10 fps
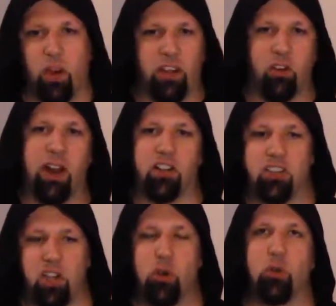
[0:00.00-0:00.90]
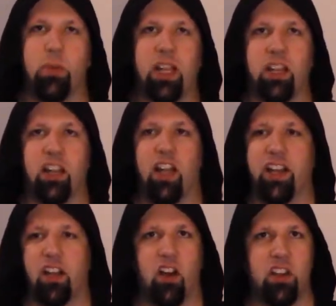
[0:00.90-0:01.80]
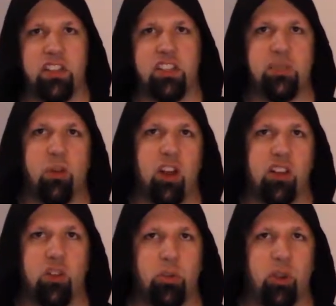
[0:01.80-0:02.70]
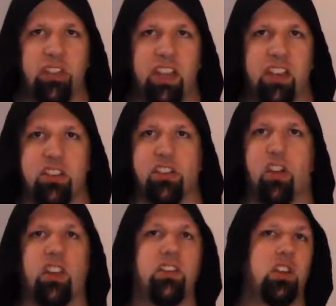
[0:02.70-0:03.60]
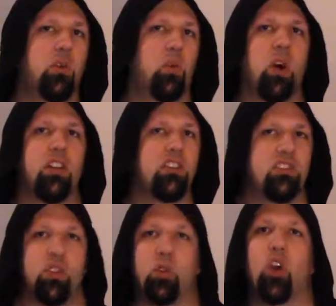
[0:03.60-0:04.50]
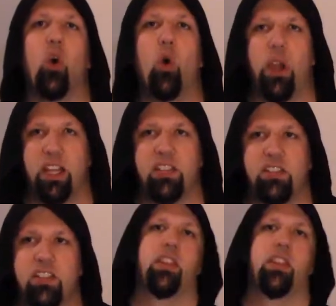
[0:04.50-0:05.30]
Running around a tomb and like all these small lootable things are giving you one to two coins.